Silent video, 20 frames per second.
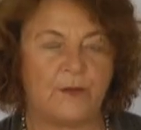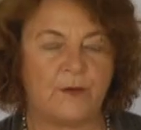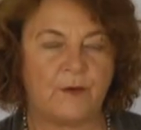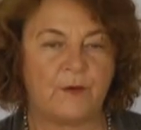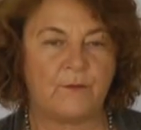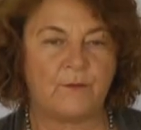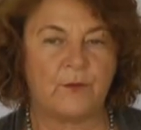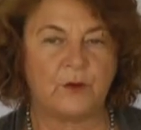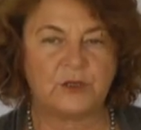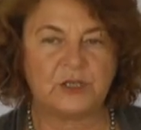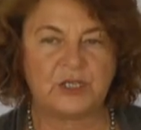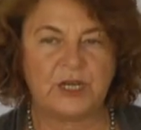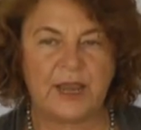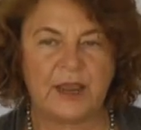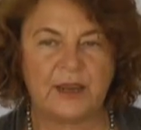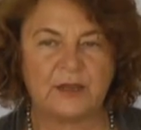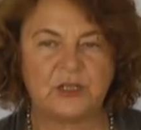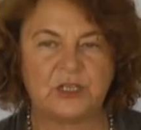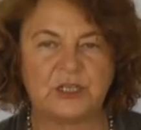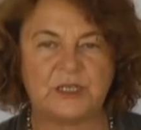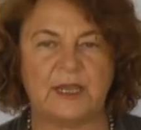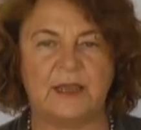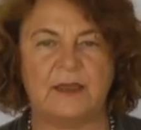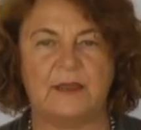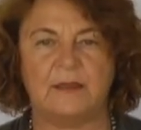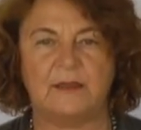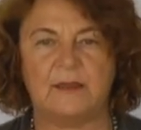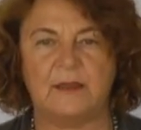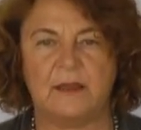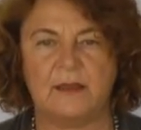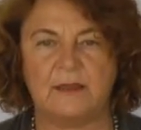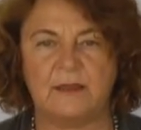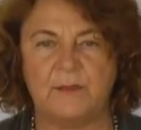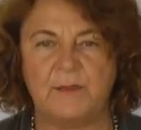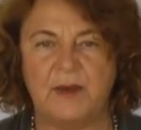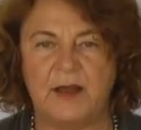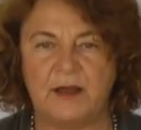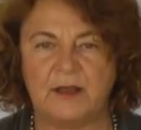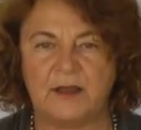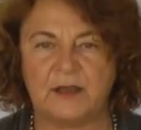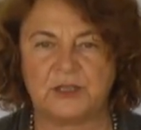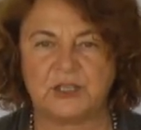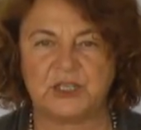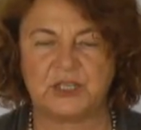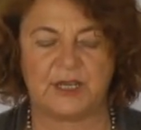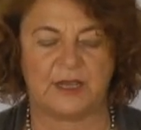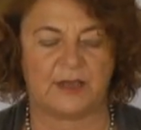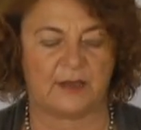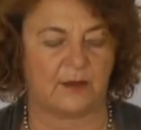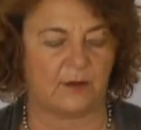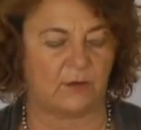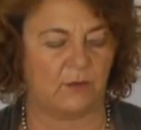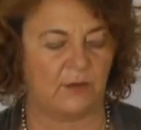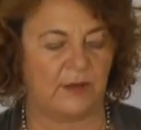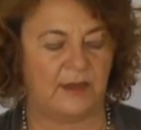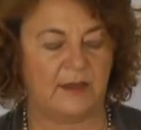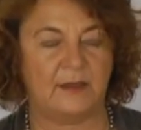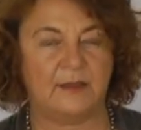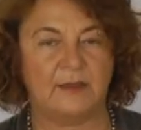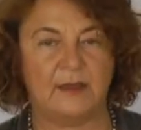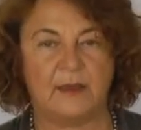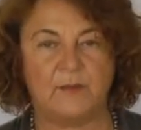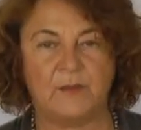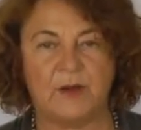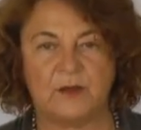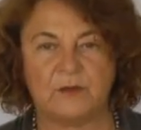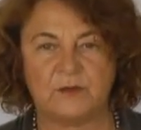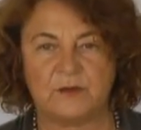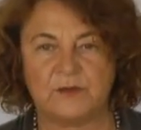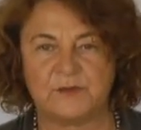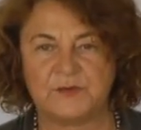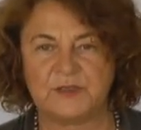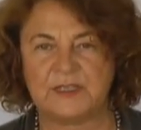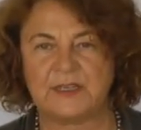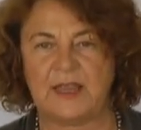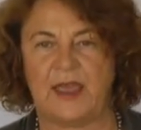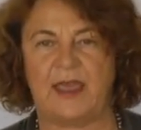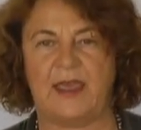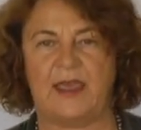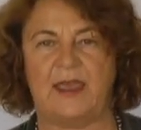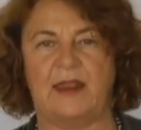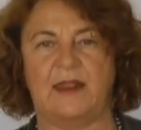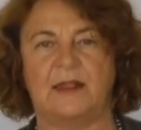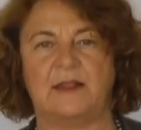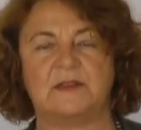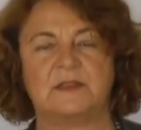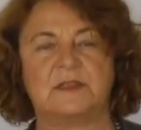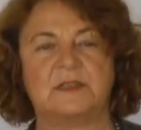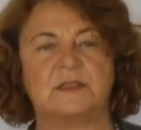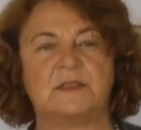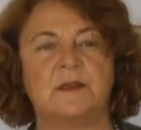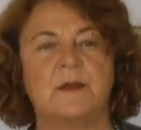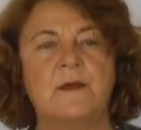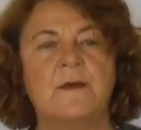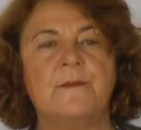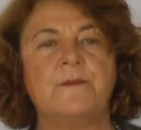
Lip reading: what changed in the market share or in the amount of sales?